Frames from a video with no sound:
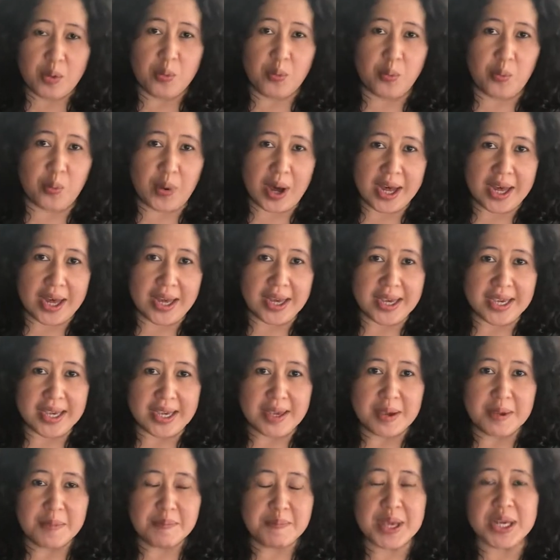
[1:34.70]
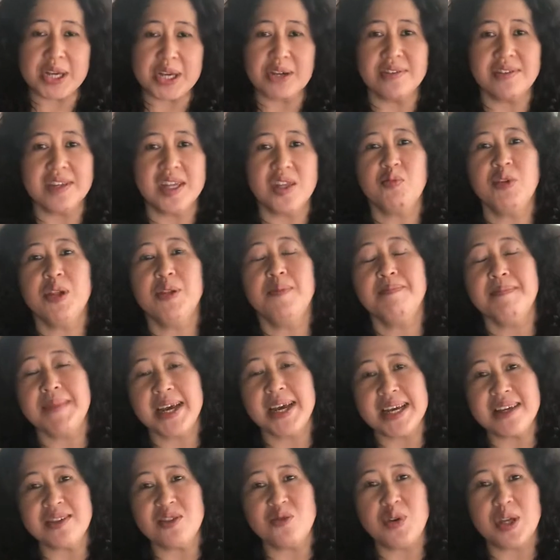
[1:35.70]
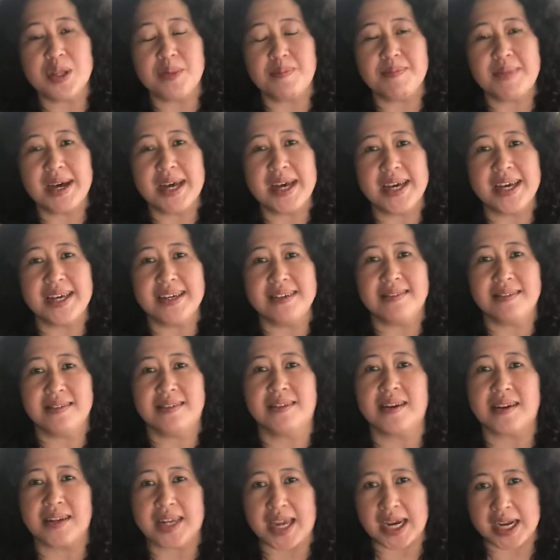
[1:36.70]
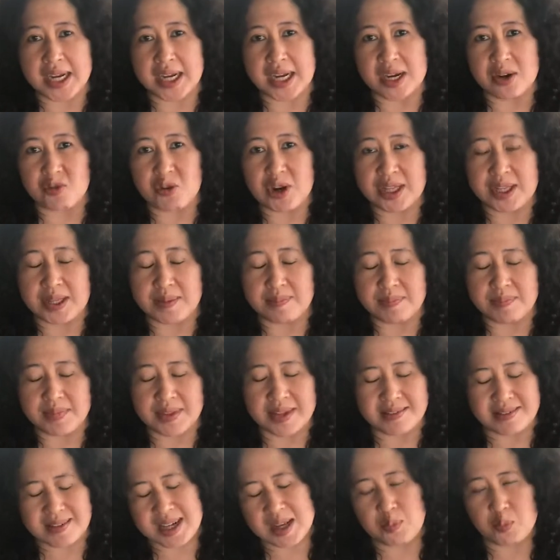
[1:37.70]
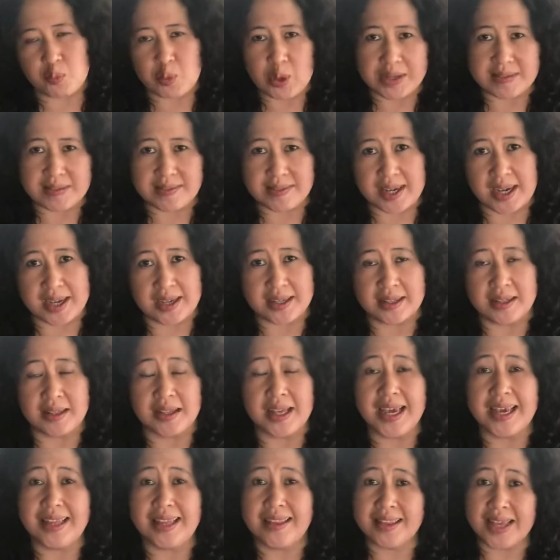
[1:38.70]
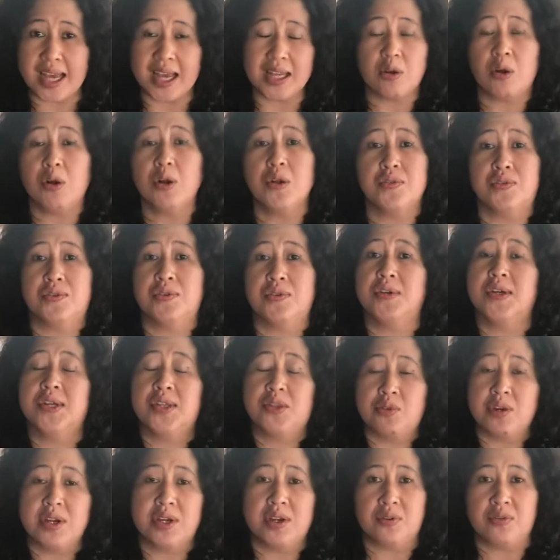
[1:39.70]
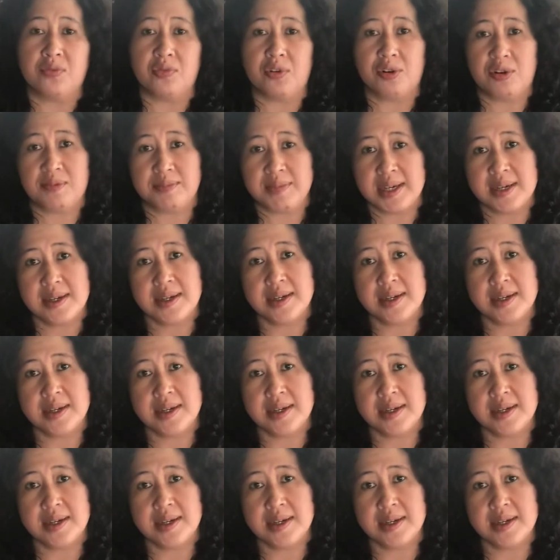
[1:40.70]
Why? Because it will mess with my circadian rhythm, the sleep-wake cycle, and that's also a trigger for me.